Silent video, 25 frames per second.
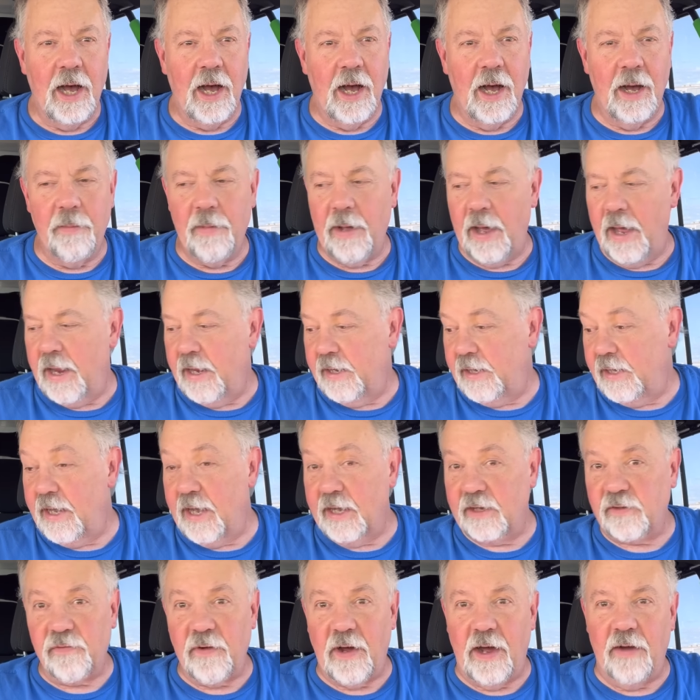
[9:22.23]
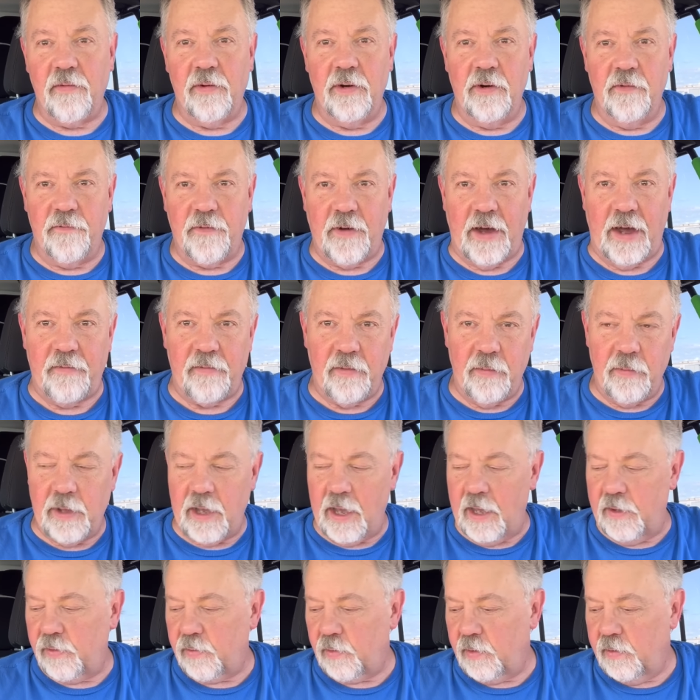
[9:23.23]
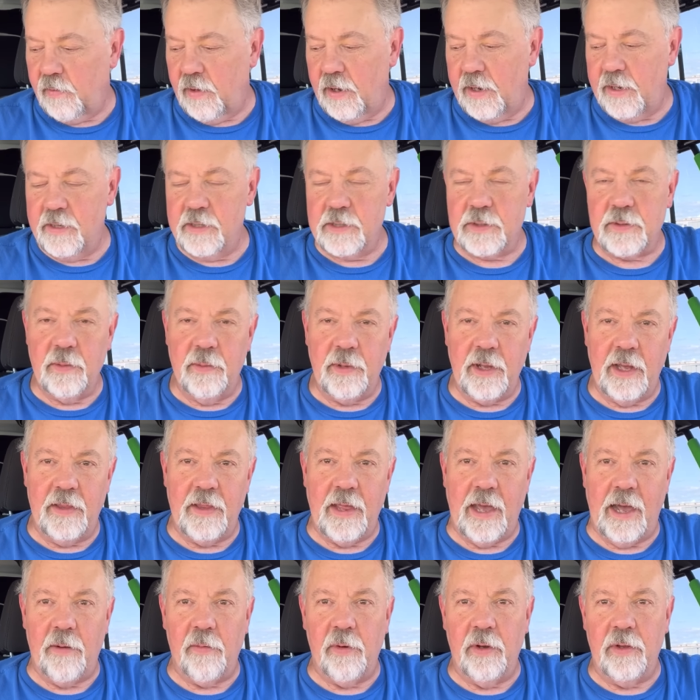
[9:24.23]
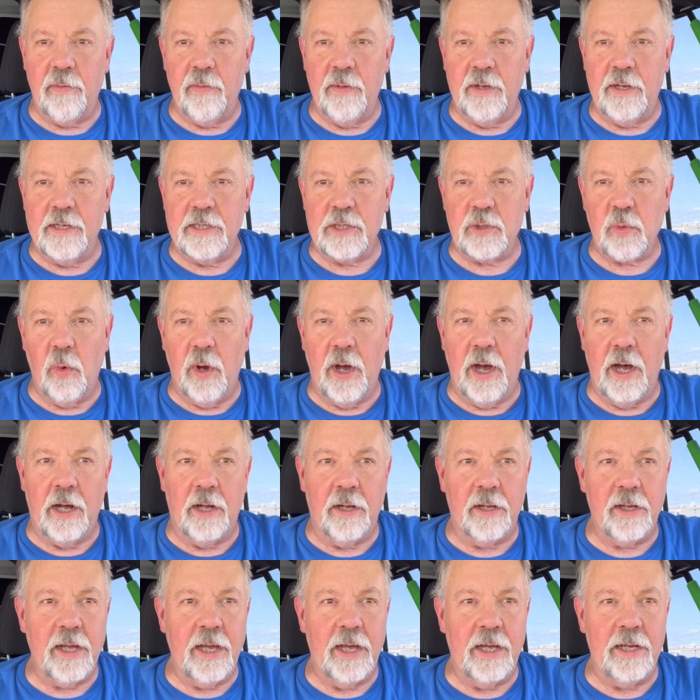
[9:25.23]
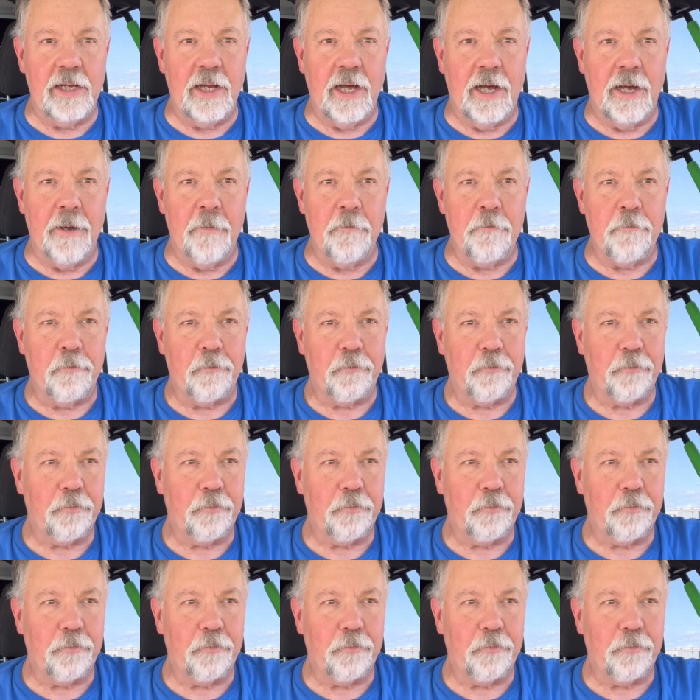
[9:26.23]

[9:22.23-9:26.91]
Um, I had the X5105 with me, had three radios with me, had that with me as well. And um,